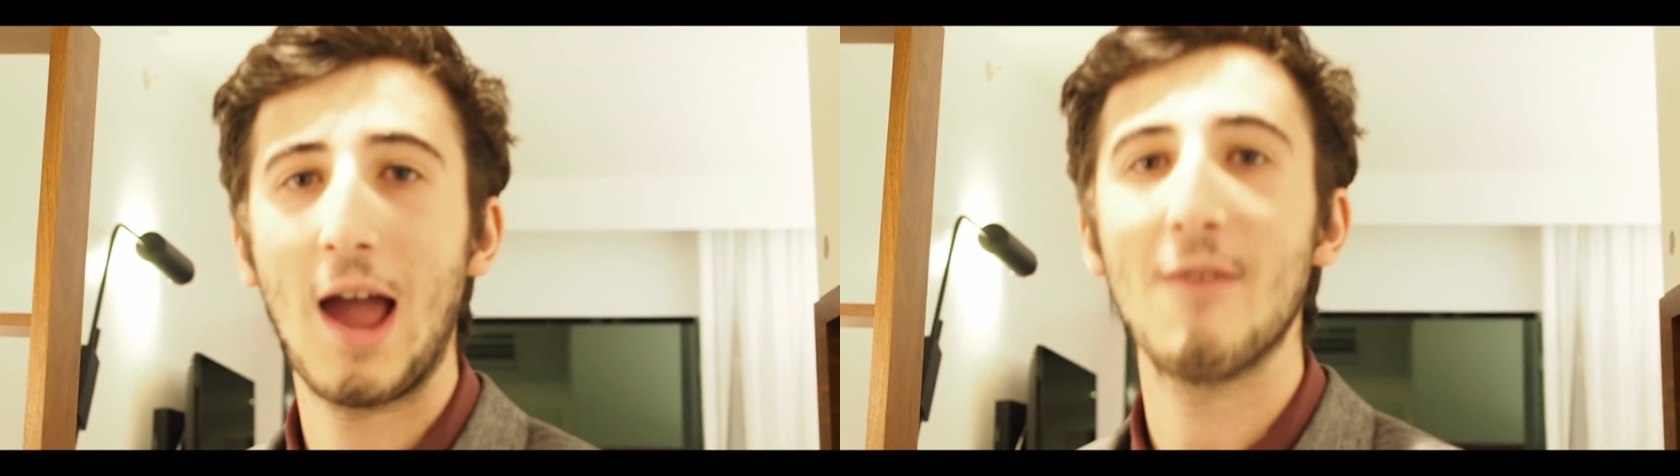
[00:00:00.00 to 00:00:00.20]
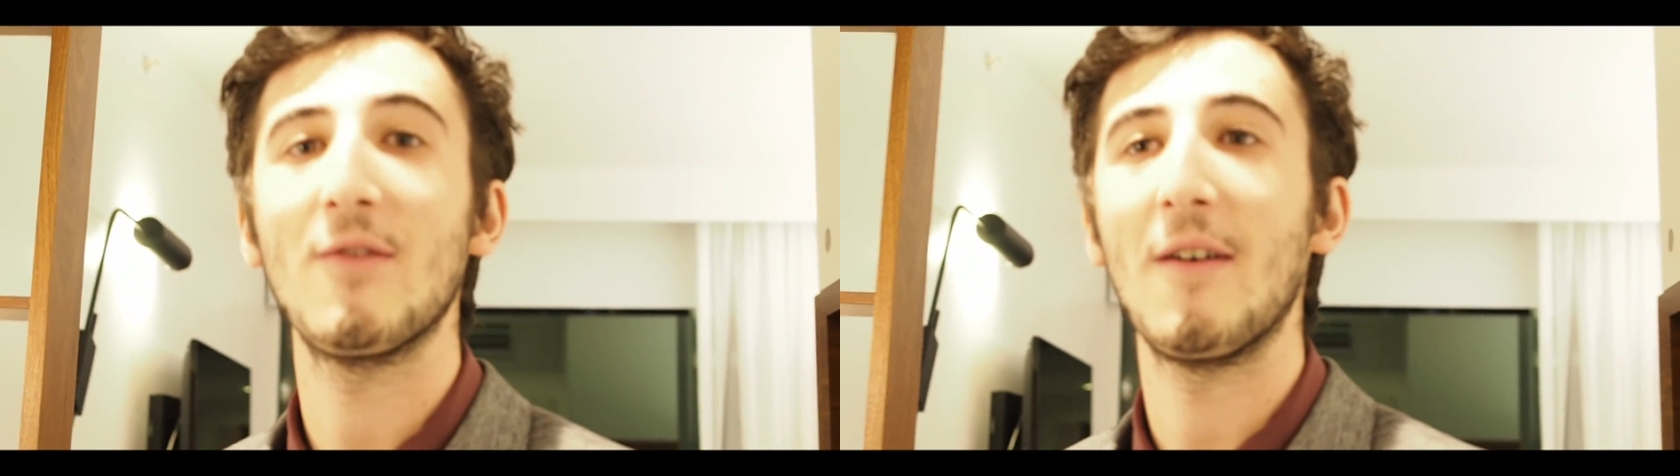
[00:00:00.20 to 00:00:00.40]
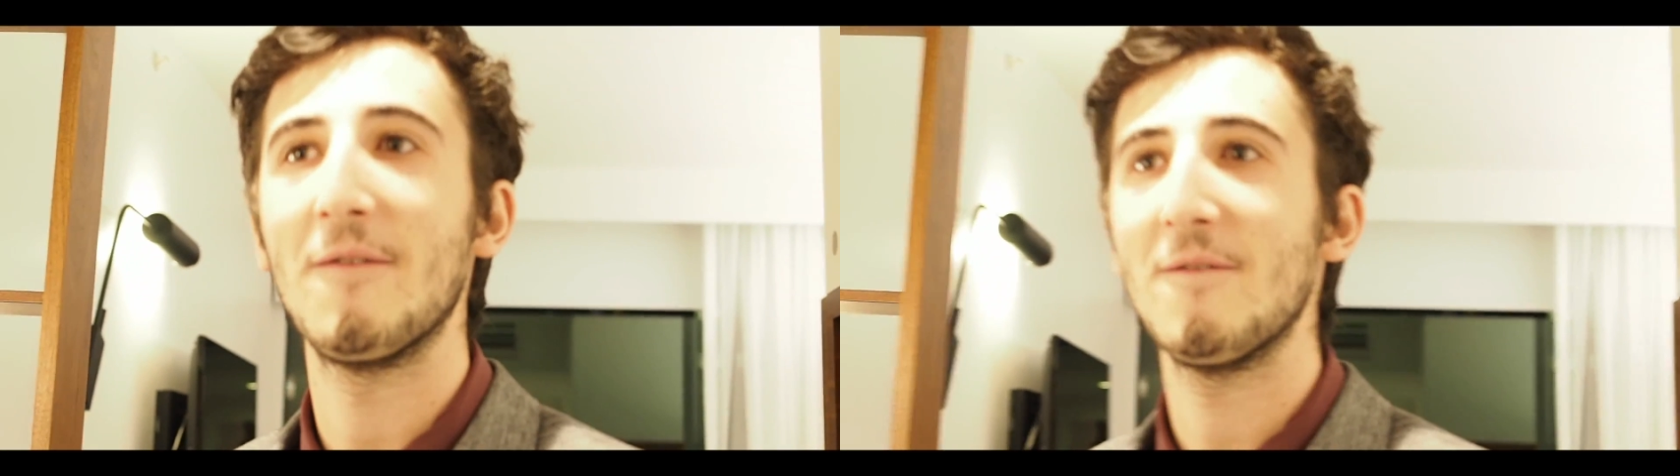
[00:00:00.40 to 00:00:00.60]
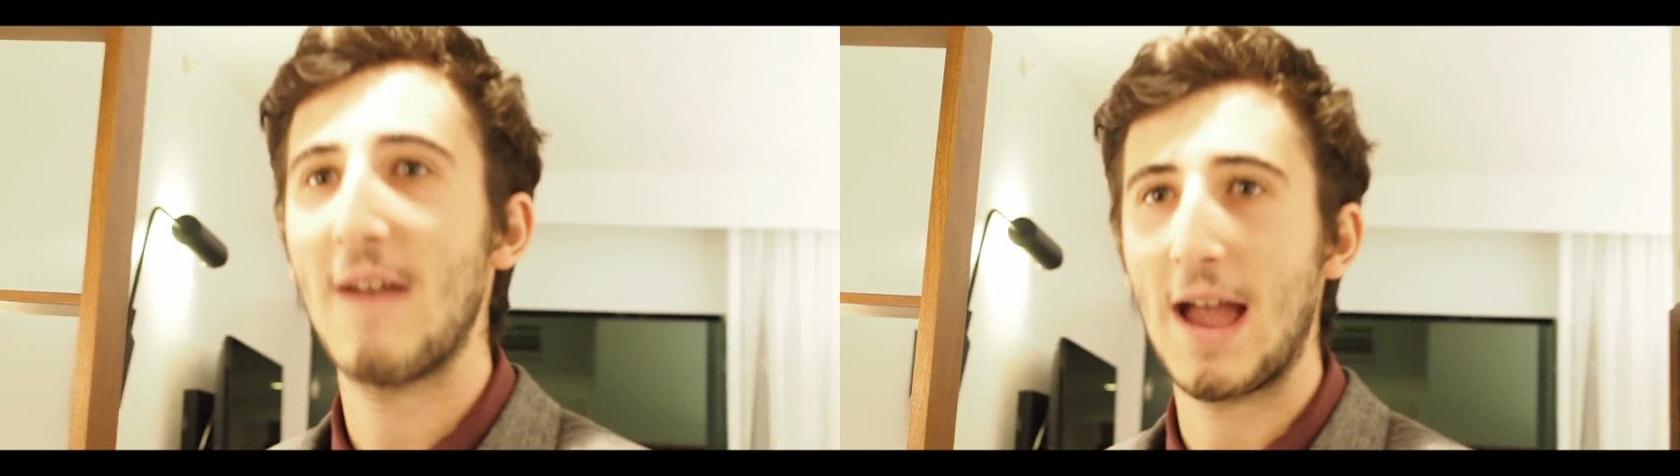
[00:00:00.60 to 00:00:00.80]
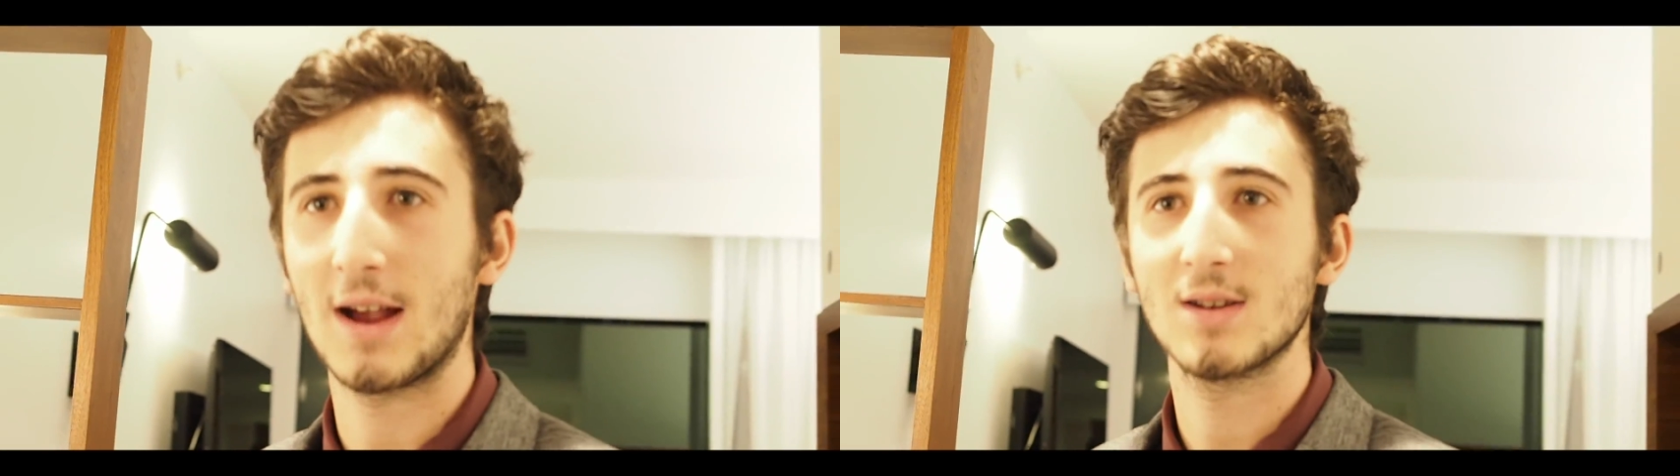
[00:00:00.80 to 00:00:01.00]
I have a
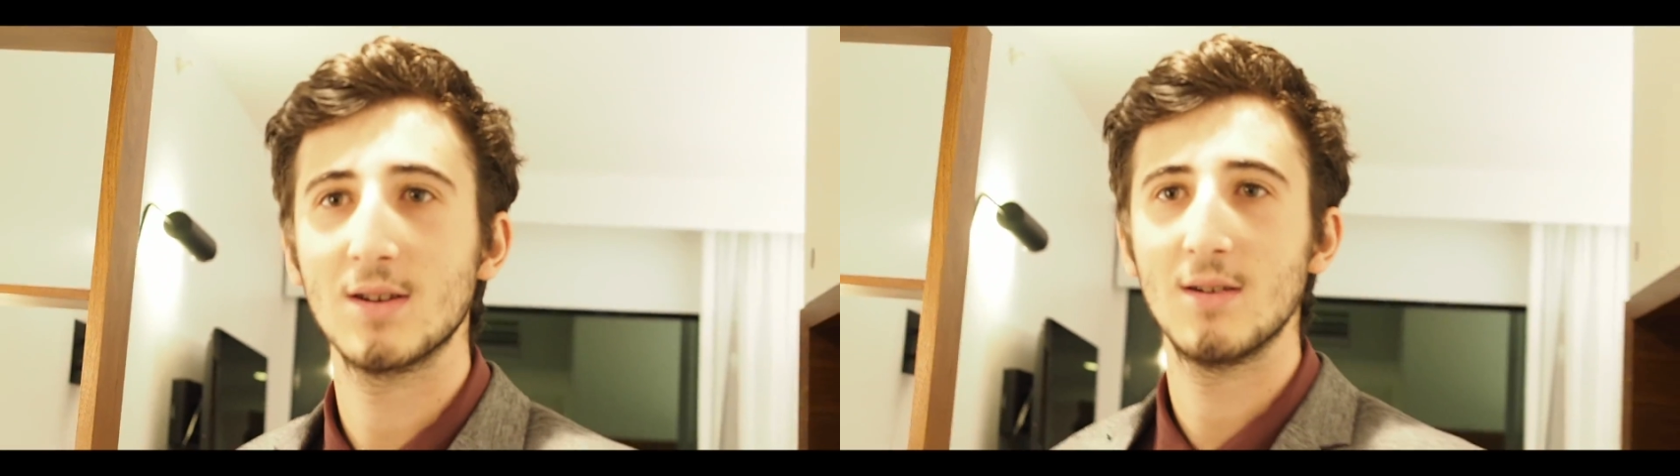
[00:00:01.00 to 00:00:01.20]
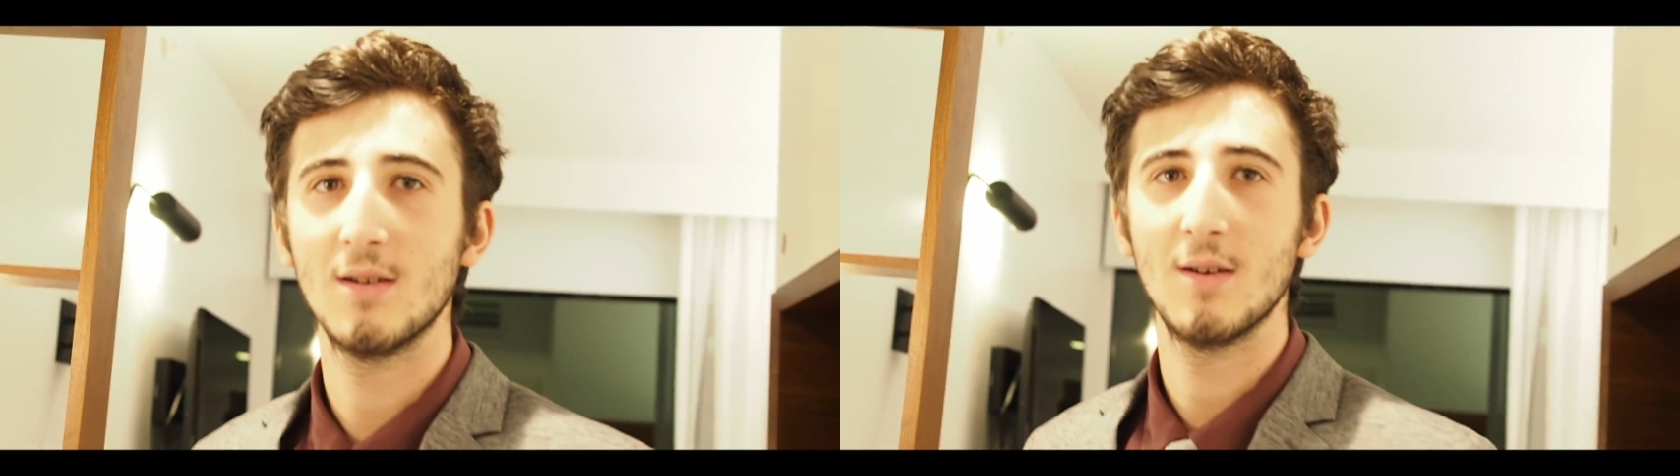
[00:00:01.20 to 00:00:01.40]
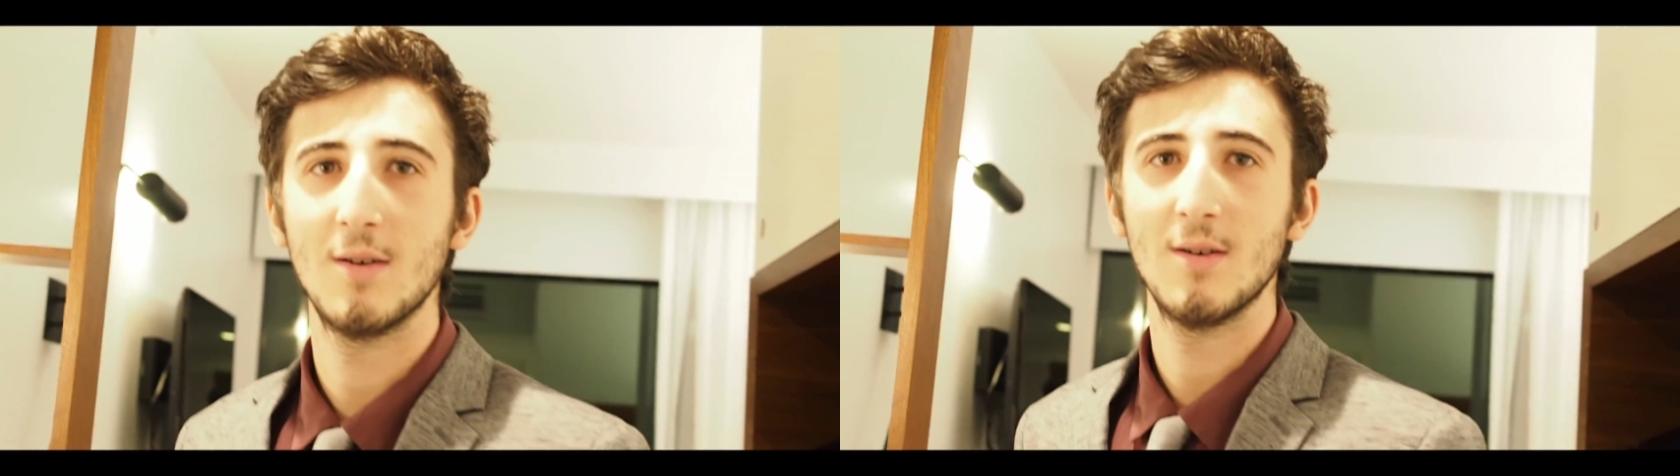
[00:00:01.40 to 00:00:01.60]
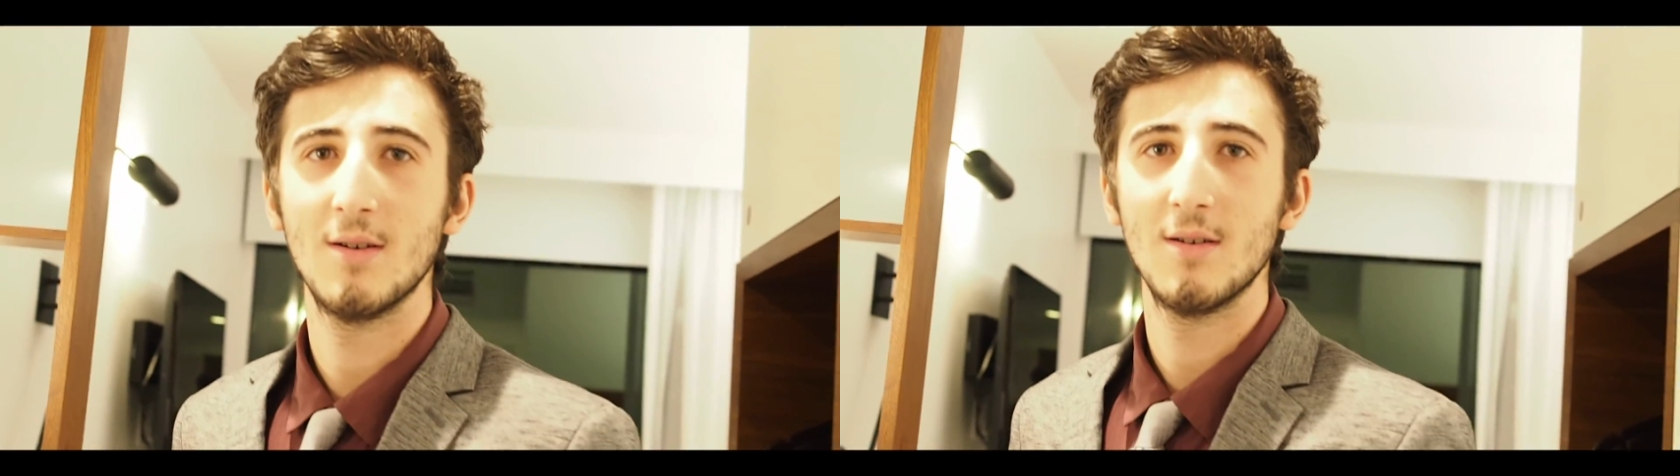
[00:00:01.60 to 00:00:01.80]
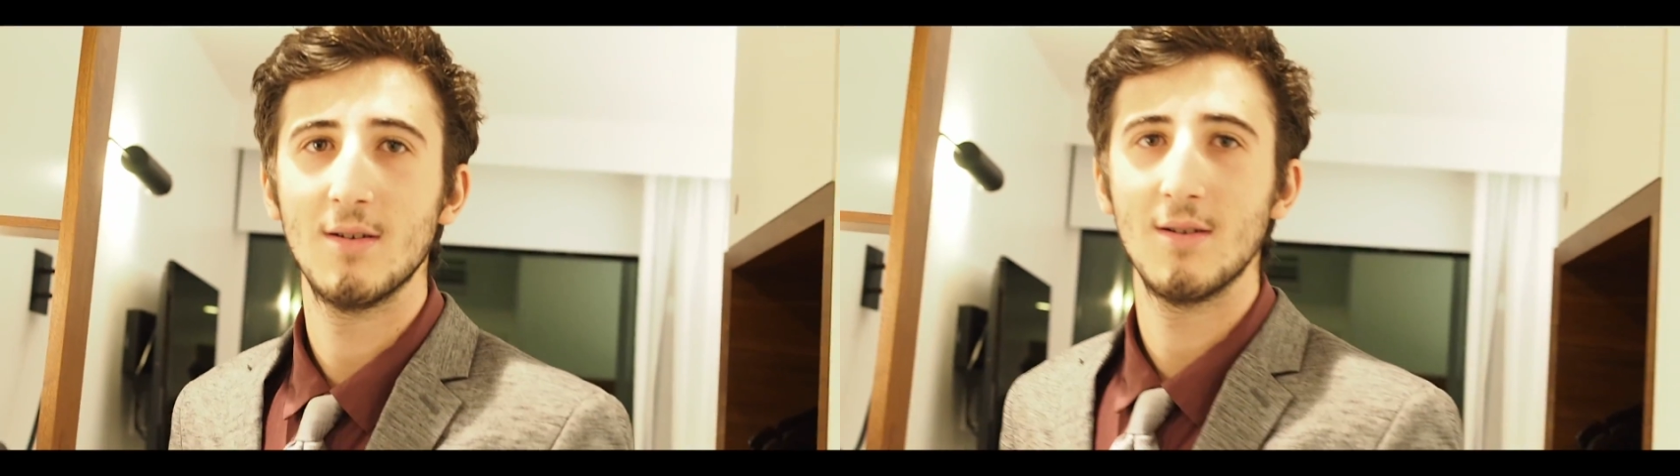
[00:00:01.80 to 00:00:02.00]
fact. How
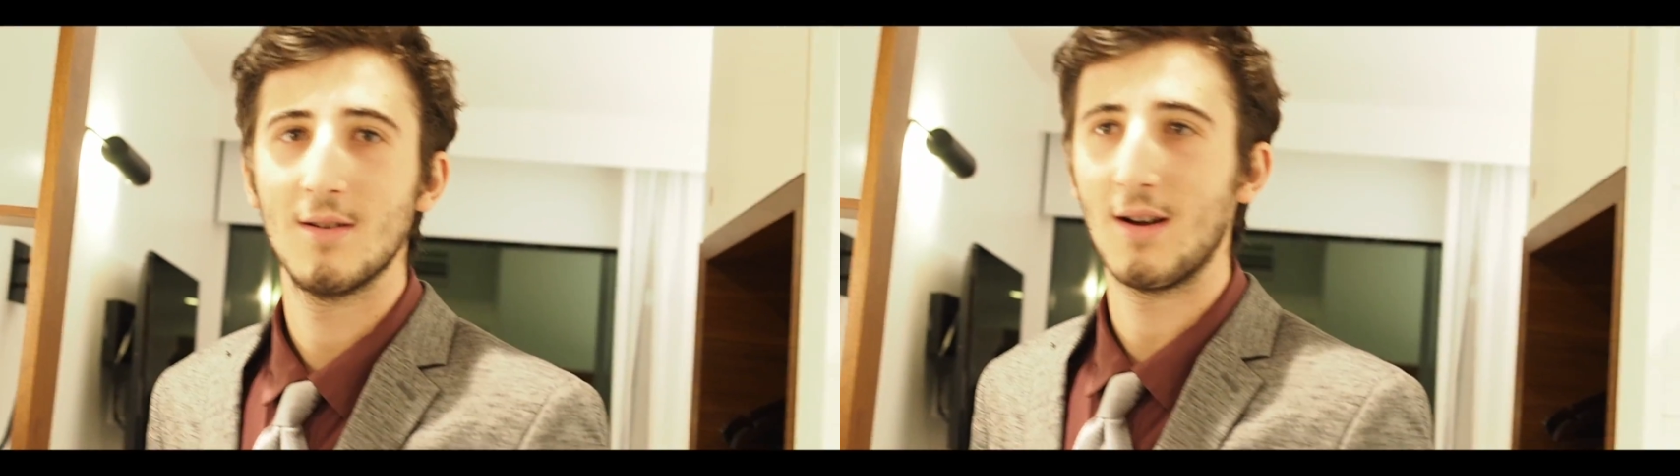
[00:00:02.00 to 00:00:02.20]
do you know?